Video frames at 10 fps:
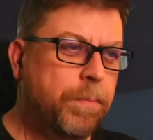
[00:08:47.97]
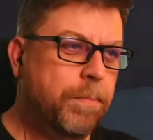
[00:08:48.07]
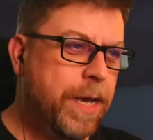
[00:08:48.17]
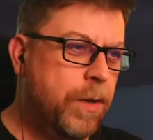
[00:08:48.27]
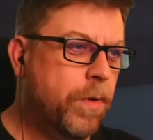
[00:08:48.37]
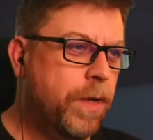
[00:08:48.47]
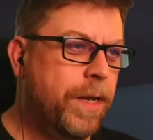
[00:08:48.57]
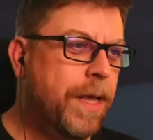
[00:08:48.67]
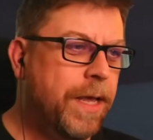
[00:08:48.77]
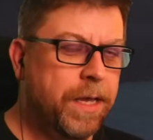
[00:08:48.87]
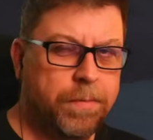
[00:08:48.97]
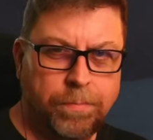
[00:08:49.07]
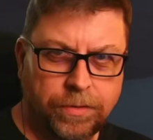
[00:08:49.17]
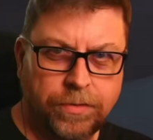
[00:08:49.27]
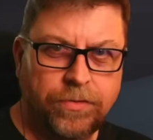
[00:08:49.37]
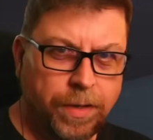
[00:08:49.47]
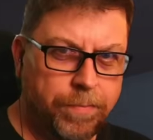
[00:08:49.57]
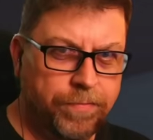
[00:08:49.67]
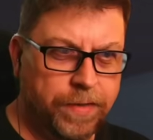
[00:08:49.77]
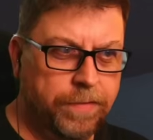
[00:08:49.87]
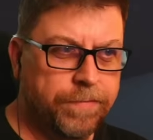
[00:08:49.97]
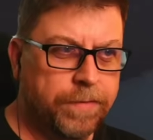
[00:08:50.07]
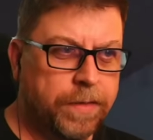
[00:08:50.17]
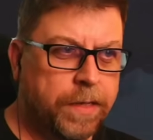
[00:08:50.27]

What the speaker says: make one, and build a subfief.